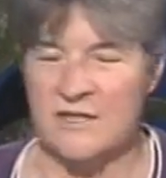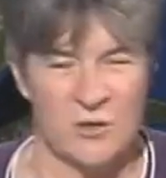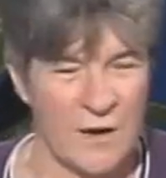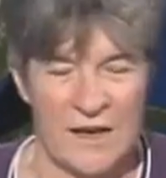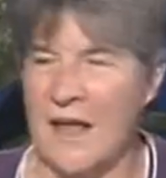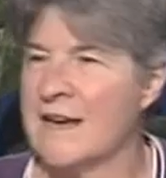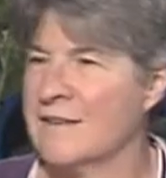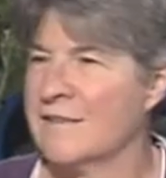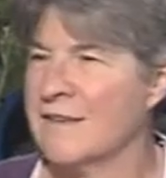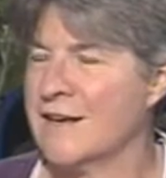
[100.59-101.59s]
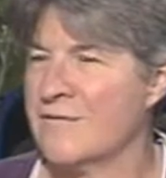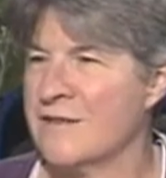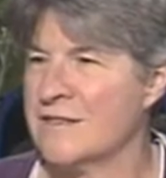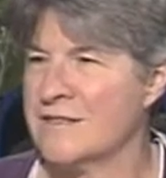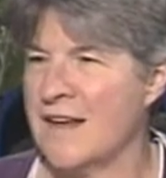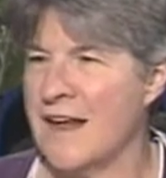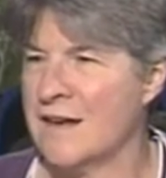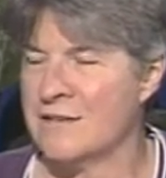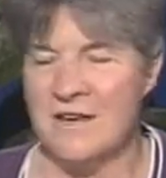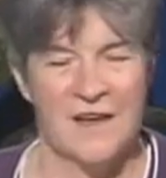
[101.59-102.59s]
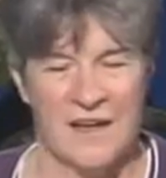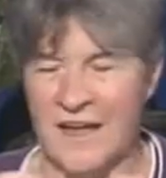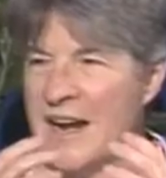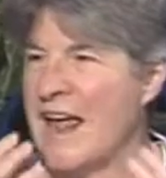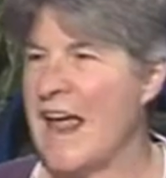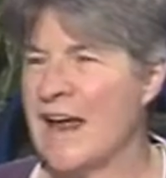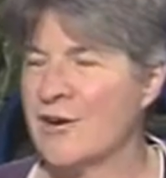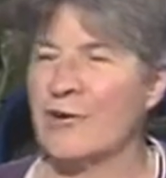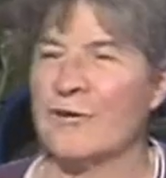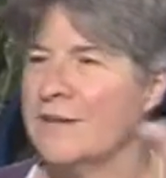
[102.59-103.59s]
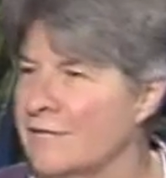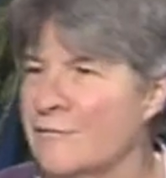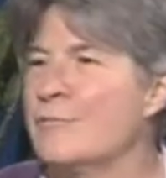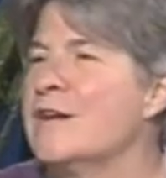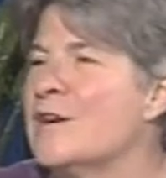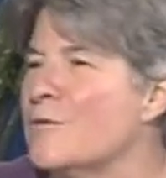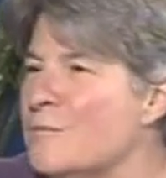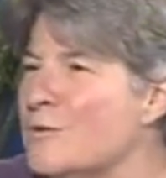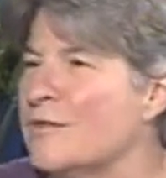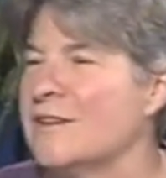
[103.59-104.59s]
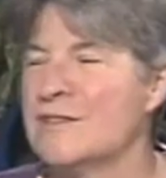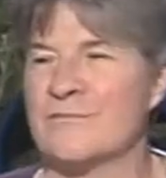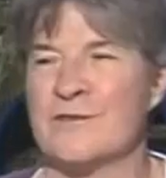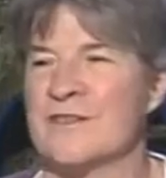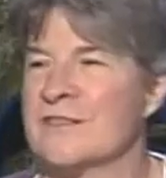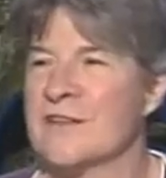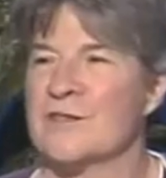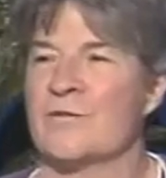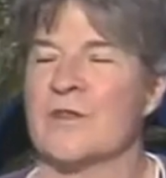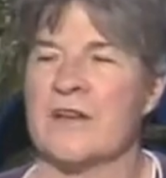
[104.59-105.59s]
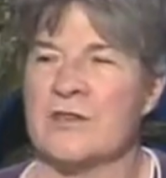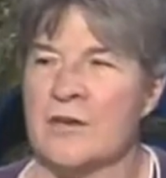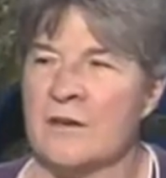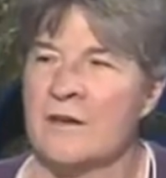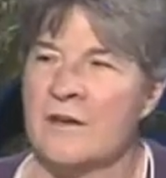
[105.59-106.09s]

So I like to think of us as an anchor in 3 communities for successful aging.